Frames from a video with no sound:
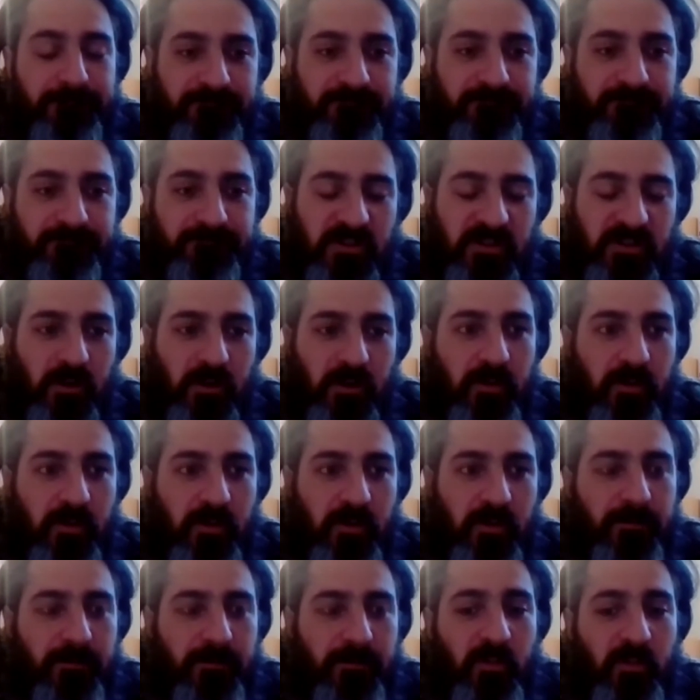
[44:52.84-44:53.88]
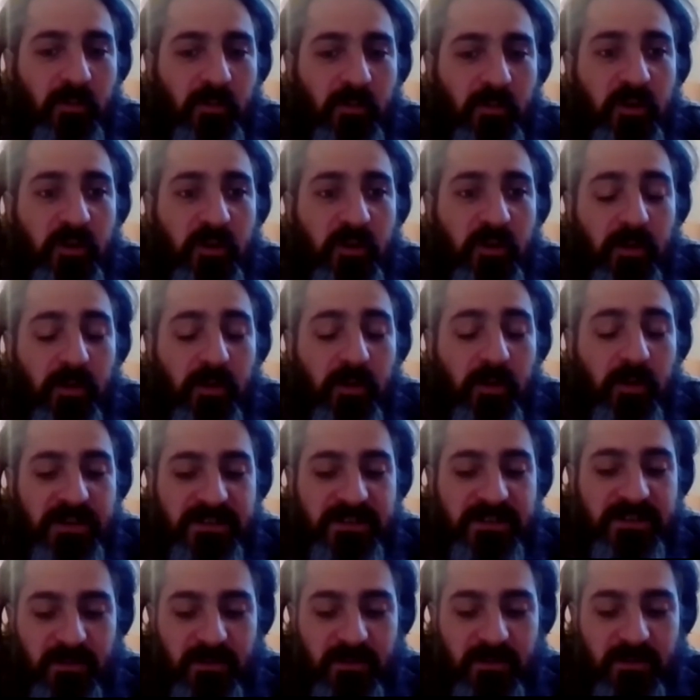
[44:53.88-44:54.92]
So, when
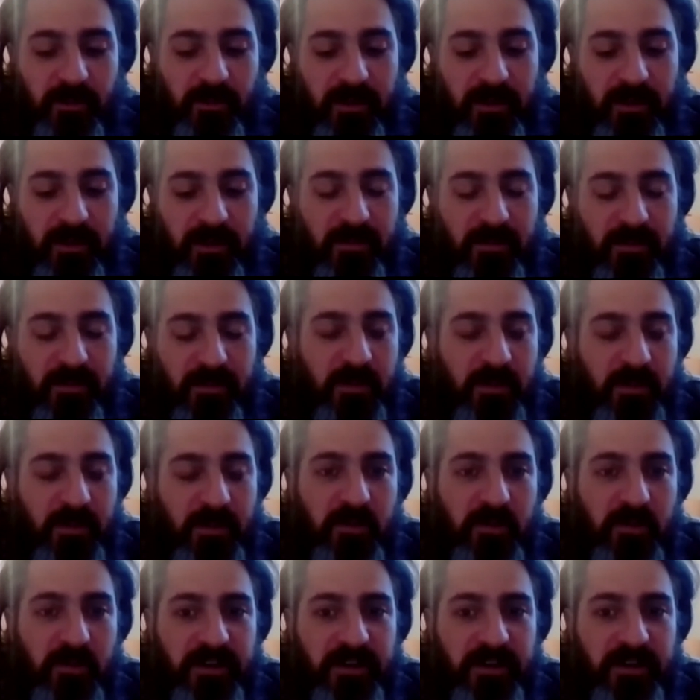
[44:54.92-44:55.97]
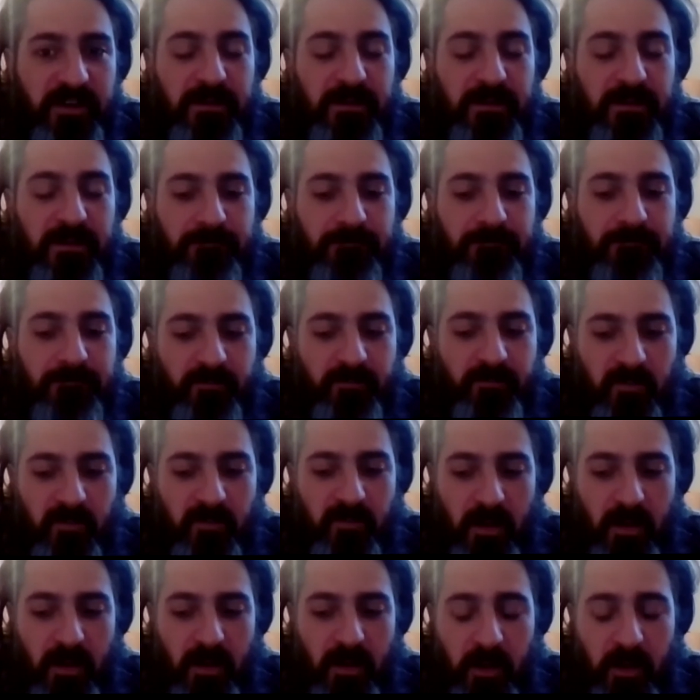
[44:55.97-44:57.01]
we recommend people to,
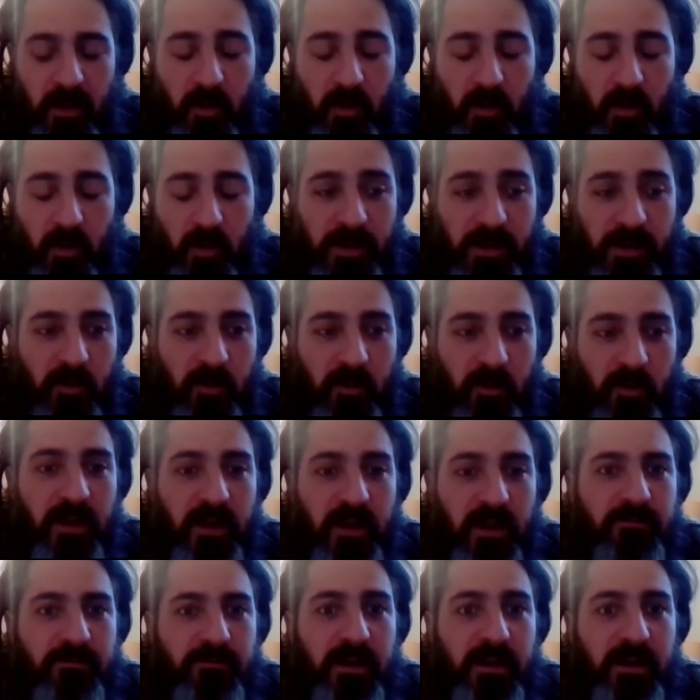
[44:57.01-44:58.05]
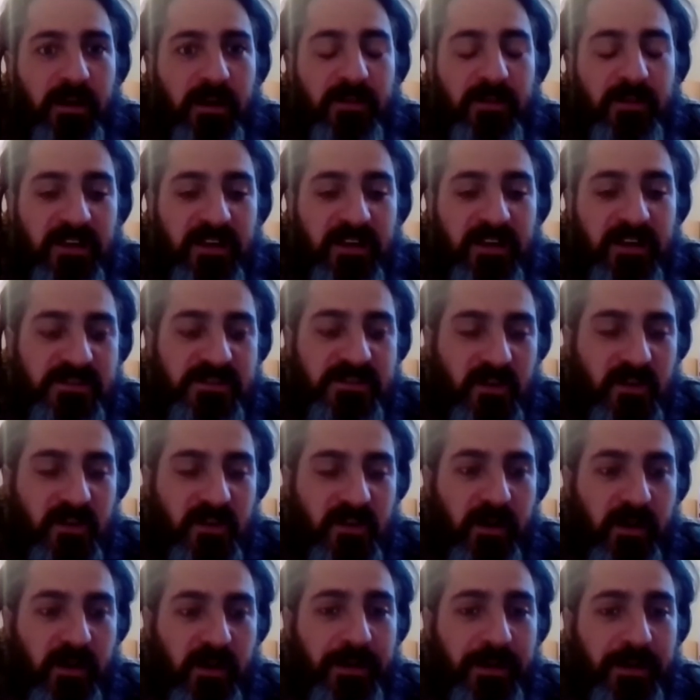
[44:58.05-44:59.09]
when people want recommendations on where to
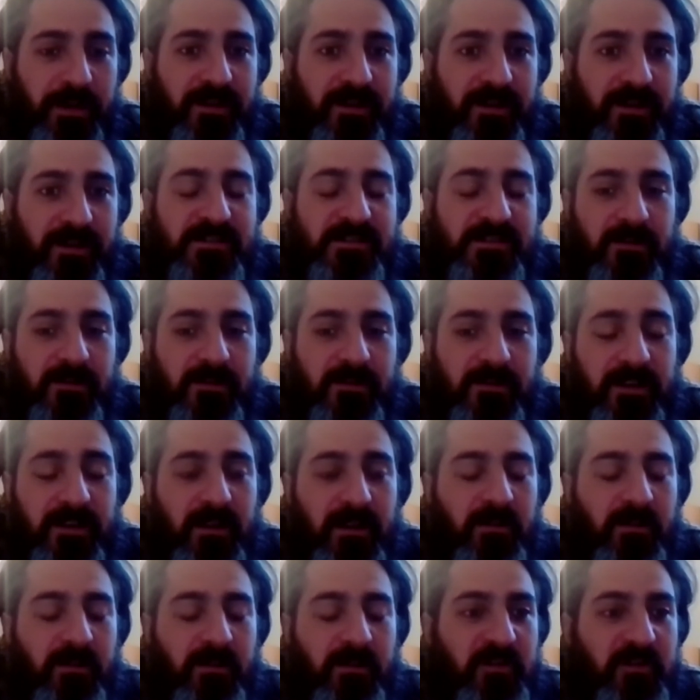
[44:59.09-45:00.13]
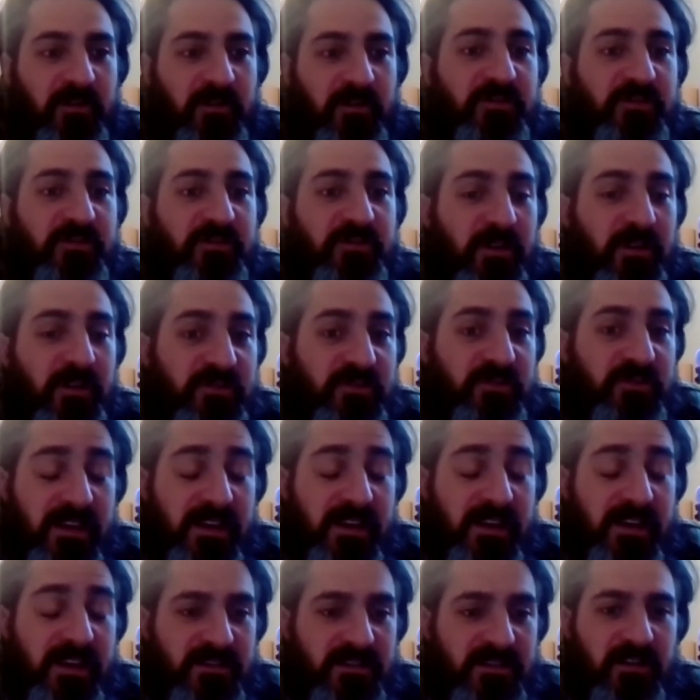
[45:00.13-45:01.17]
plant and stuff, I tell them to do some of those
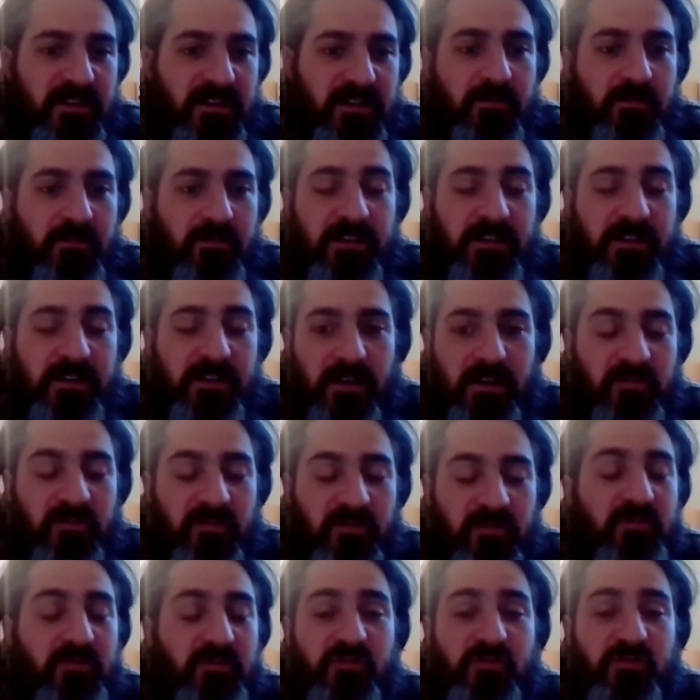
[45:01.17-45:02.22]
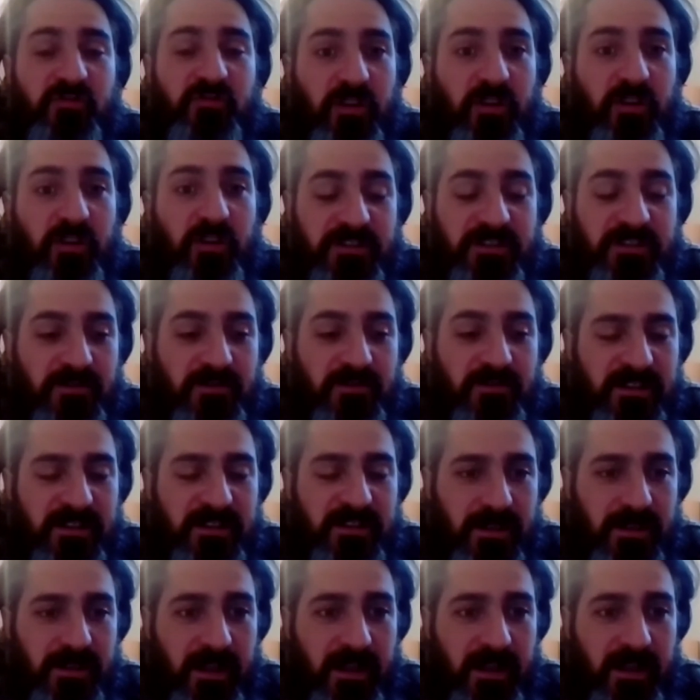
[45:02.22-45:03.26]
things, dig out your soil and see what it's
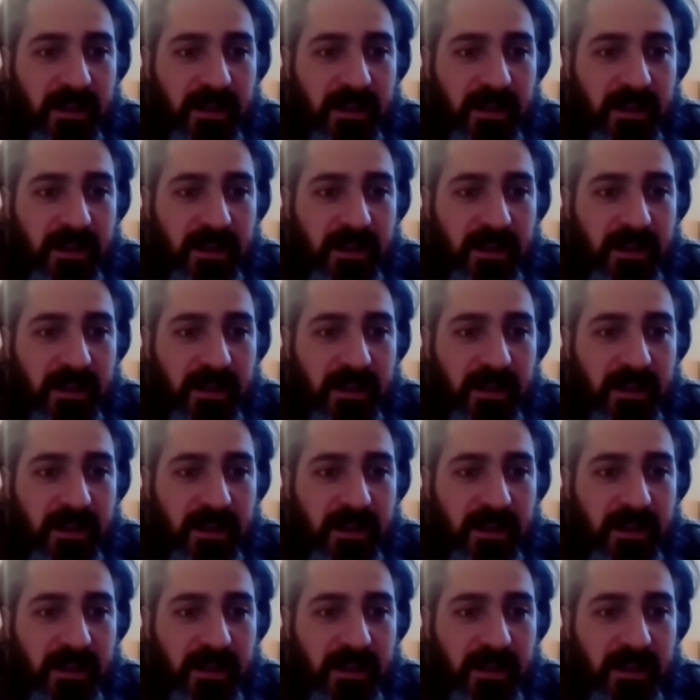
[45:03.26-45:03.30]
like,